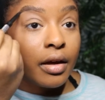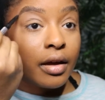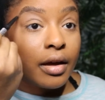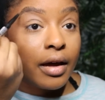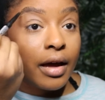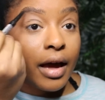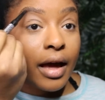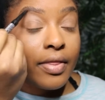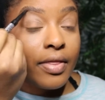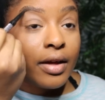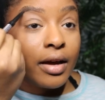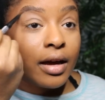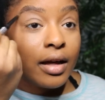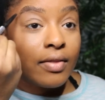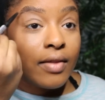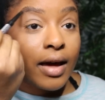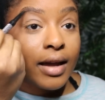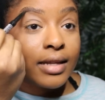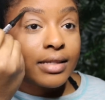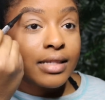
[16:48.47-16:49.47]
I think a
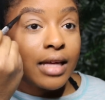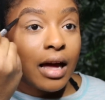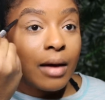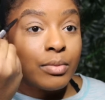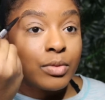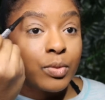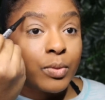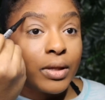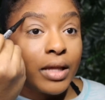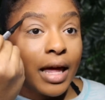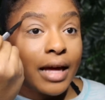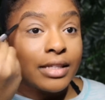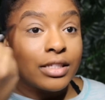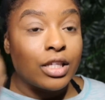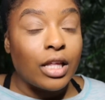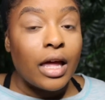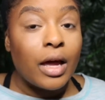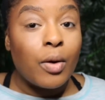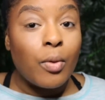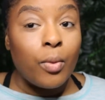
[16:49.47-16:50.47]
lot of times we like
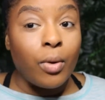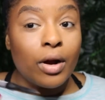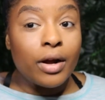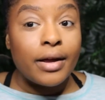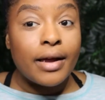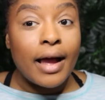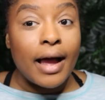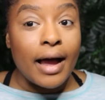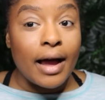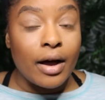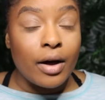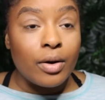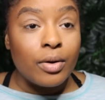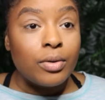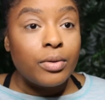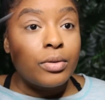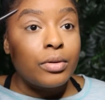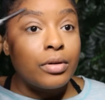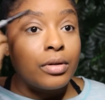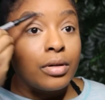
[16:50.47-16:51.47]
to like work
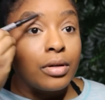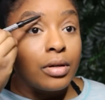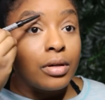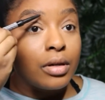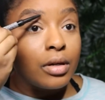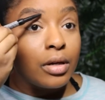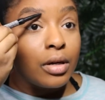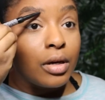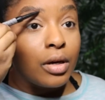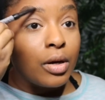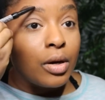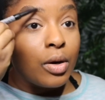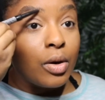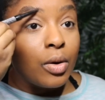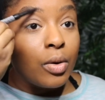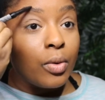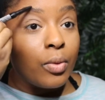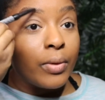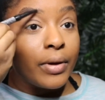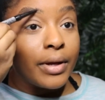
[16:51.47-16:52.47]
out
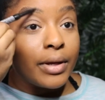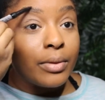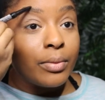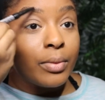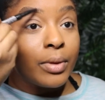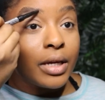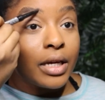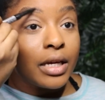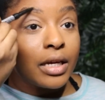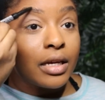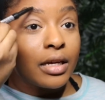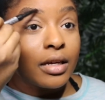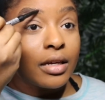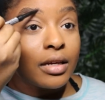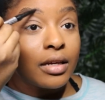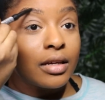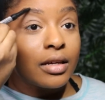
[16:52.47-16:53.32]
when we